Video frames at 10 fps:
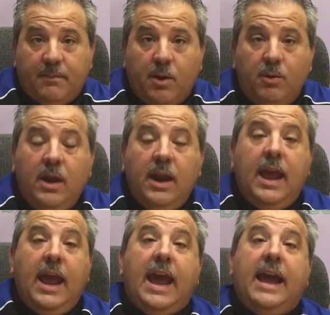mode,
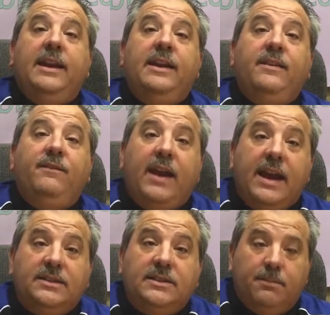and an
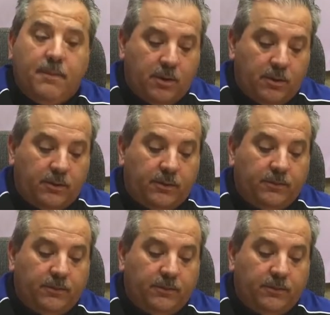advanced mode.